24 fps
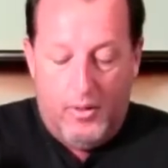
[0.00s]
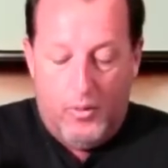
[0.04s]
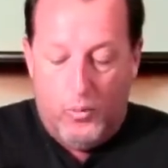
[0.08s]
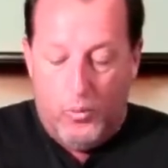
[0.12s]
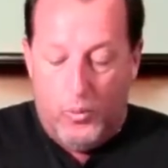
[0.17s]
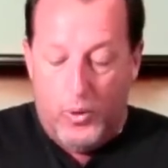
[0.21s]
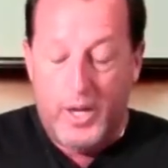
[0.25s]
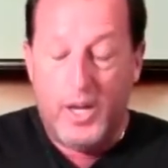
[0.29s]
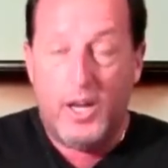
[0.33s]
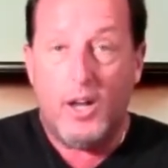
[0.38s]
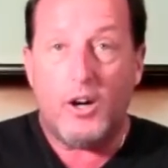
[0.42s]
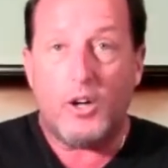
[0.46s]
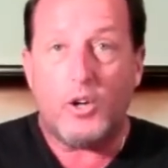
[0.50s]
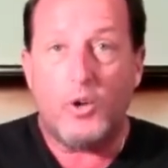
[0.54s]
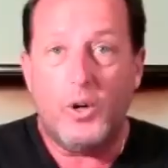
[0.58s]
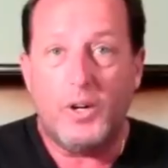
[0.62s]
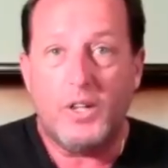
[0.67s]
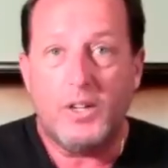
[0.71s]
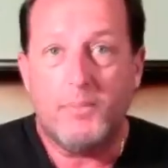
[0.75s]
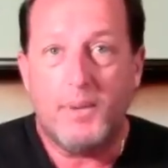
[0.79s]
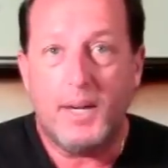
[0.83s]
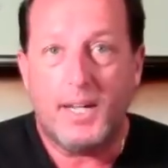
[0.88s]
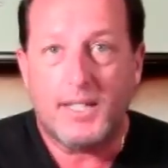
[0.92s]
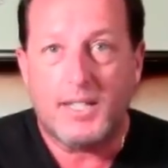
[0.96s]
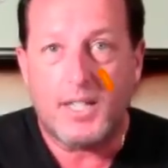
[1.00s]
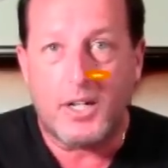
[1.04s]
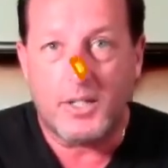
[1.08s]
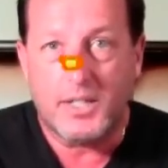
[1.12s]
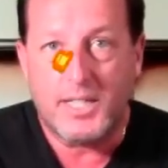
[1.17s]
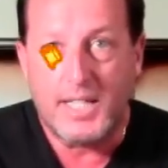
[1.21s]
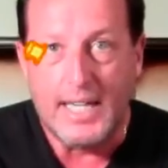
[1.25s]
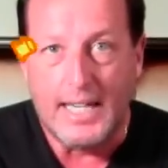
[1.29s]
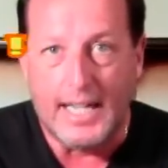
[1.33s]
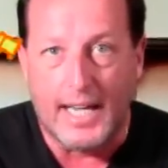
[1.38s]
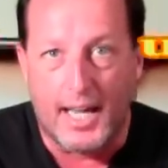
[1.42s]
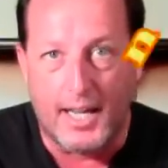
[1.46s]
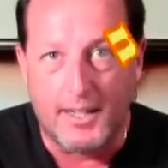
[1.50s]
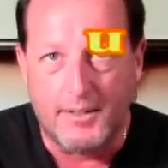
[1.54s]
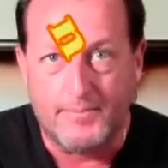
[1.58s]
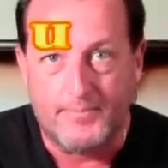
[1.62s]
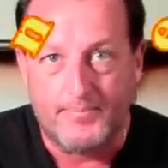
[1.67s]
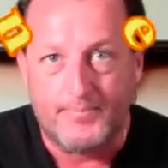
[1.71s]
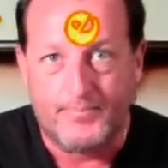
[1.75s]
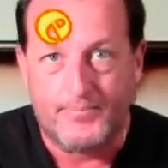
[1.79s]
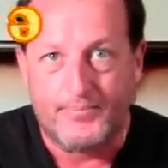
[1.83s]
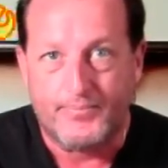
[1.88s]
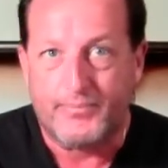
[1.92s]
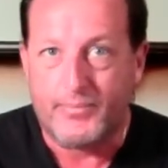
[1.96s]
We are going to make tartine.
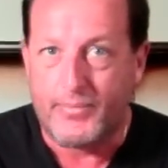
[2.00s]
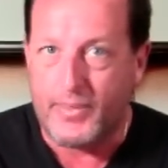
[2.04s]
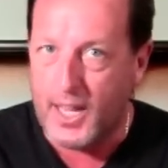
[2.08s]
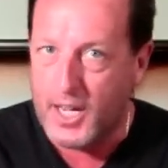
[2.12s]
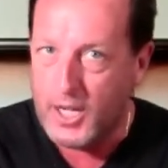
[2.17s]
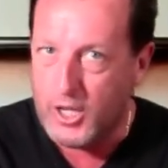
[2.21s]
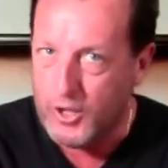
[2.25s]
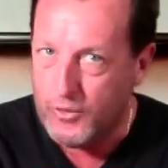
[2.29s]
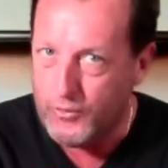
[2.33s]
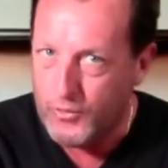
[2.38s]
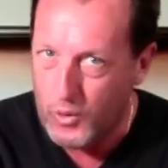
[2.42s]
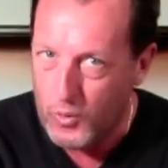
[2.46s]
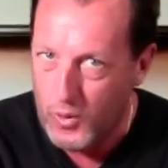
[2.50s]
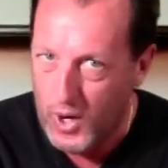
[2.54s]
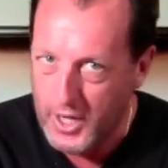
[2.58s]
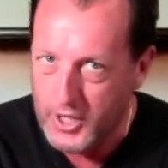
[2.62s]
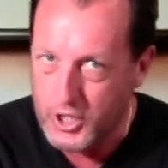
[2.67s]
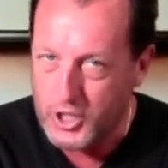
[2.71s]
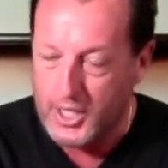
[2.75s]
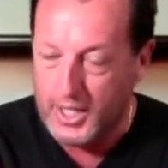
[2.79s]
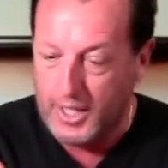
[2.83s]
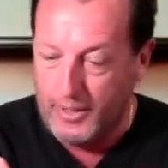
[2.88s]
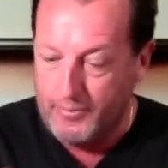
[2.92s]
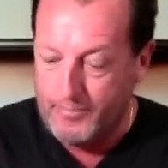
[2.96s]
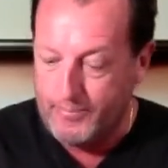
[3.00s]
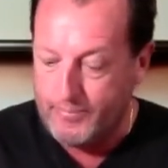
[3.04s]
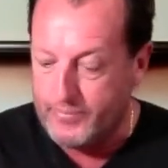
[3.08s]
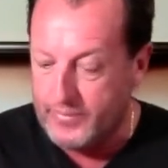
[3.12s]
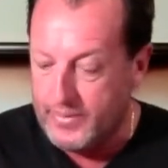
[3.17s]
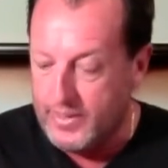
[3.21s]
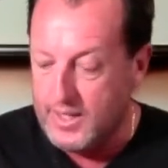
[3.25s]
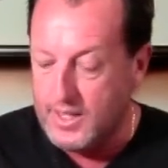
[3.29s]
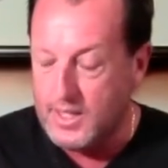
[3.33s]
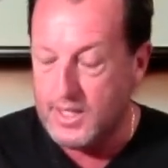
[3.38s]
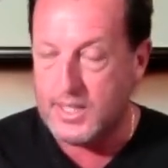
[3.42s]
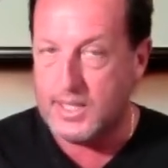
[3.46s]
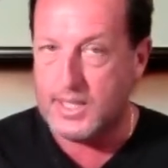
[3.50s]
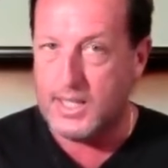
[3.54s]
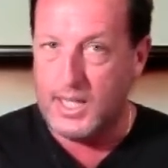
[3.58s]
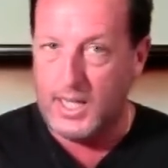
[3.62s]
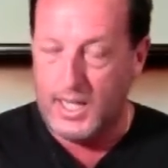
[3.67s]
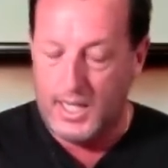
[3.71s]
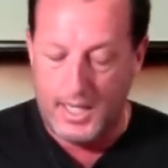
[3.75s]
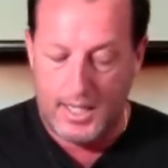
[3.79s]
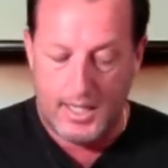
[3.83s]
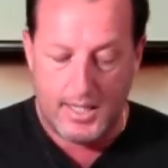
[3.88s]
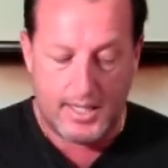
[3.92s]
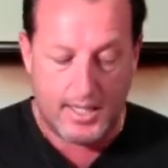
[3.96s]
Thank you for watching. This
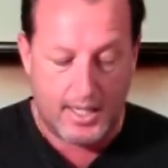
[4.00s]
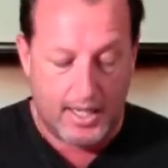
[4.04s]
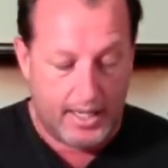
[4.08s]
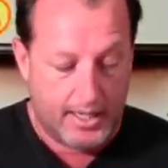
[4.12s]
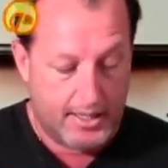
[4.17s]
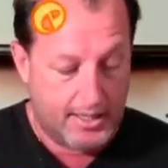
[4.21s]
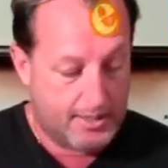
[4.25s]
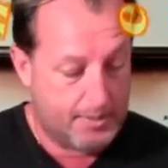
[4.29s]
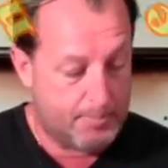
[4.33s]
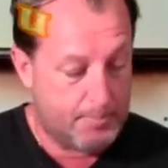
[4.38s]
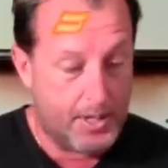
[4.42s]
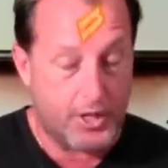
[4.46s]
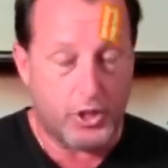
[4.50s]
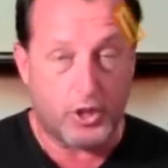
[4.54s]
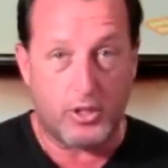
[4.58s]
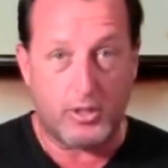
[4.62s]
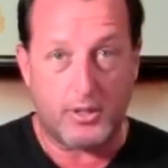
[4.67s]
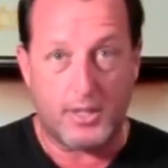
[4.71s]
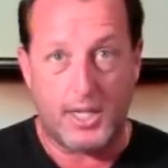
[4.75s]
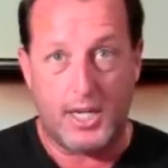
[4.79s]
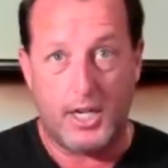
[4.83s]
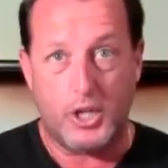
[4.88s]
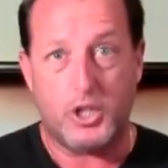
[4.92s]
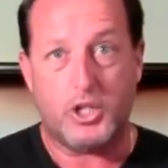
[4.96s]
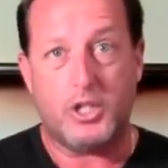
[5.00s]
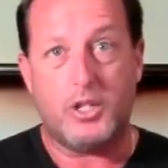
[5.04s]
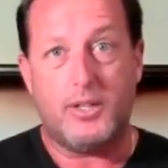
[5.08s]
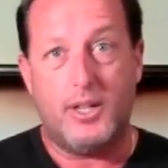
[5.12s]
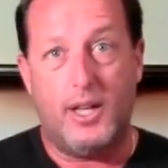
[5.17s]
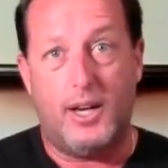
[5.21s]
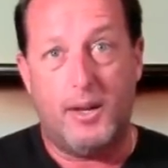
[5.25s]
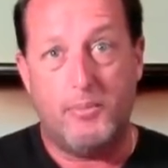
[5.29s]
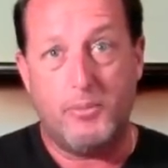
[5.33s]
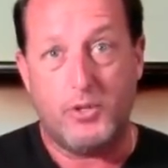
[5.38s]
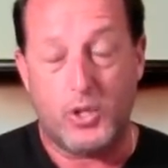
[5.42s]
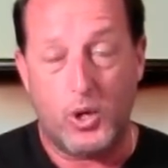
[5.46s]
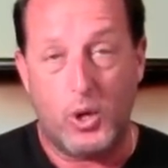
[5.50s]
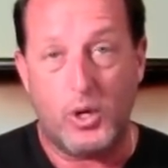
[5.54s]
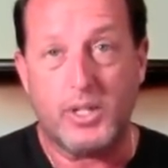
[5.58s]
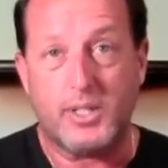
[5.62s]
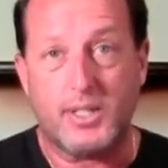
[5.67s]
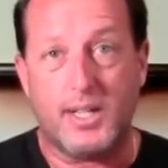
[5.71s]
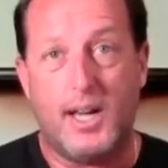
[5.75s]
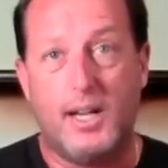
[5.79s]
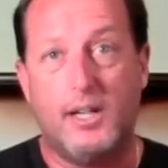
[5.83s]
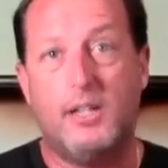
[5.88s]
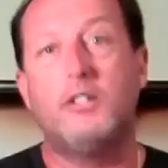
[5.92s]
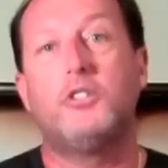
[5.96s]
is a special dish that I'm so
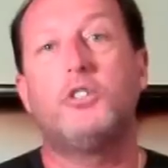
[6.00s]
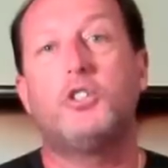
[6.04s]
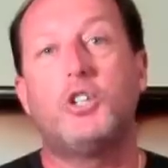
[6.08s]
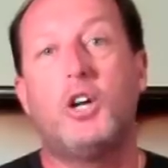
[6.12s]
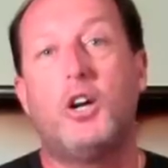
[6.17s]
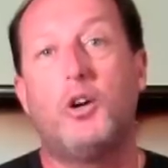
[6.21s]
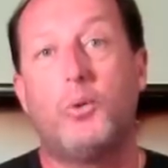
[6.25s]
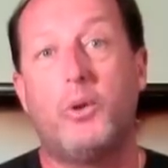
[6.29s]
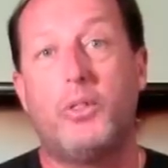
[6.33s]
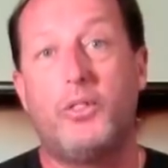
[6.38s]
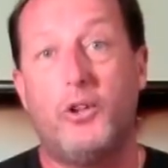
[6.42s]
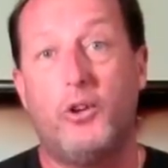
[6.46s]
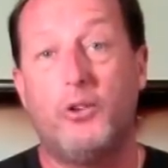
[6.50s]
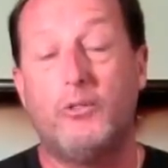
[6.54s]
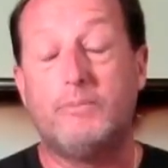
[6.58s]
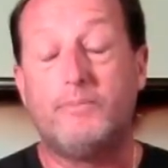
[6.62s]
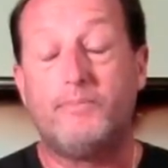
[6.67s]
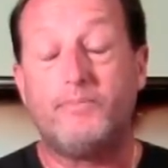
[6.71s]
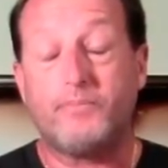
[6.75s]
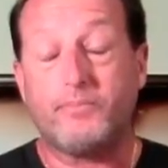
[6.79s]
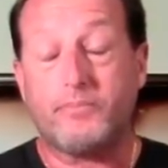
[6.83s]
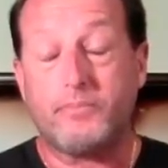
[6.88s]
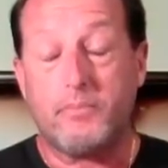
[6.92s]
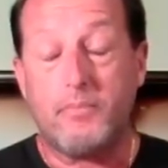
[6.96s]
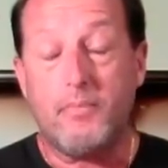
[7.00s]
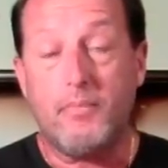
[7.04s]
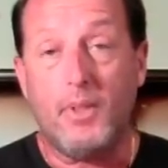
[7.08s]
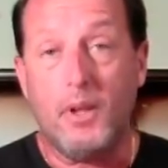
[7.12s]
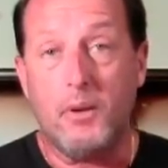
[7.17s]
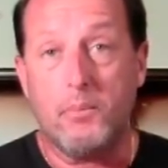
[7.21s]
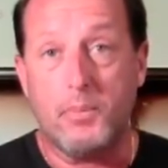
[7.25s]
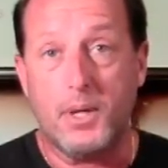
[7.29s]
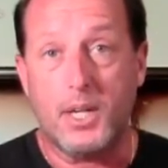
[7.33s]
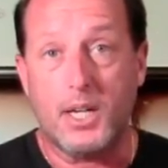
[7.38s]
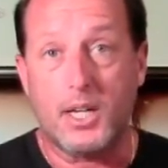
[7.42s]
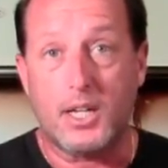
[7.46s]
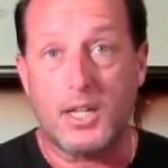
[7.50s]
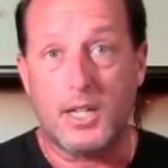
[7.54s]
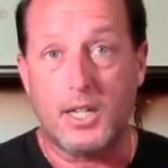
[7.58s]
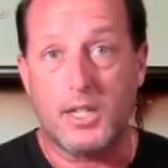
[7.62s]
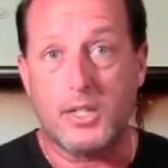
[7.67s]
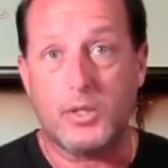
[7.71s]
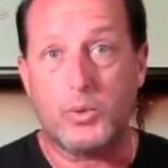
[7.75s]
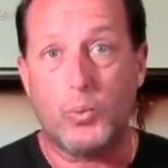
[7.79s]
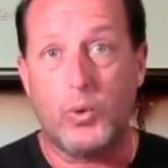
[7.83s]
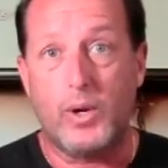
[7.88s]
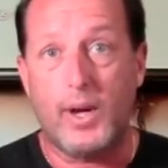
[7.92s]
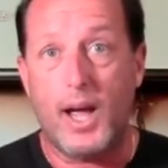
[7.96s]
excited to share with you
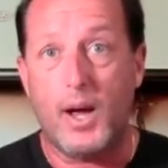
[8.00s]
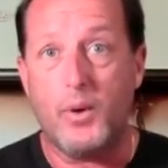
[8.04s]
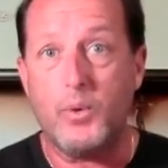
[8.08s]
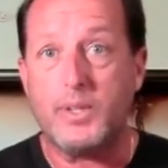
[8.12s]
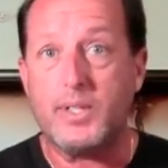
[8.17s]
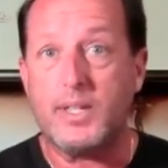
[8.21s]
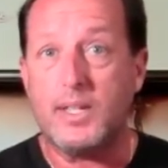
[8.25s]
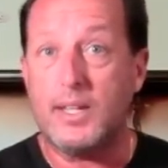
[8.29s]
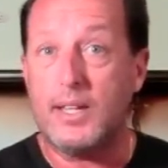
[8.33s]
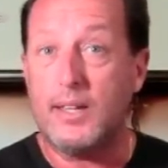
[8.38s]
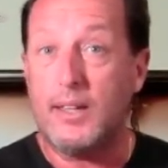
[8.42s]
because when I was